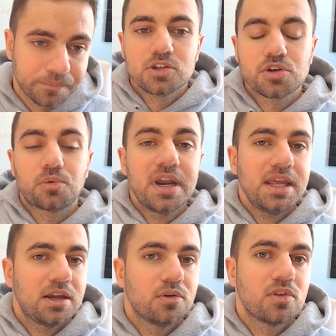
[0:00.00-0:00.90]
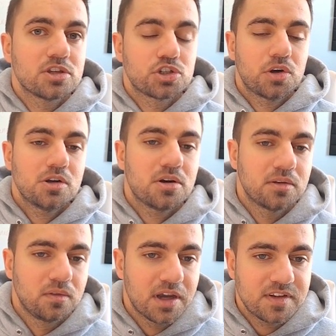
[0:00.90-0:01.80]
So right here, this chart on
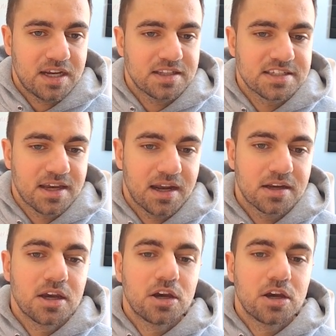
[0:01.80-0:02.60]
the left-hand side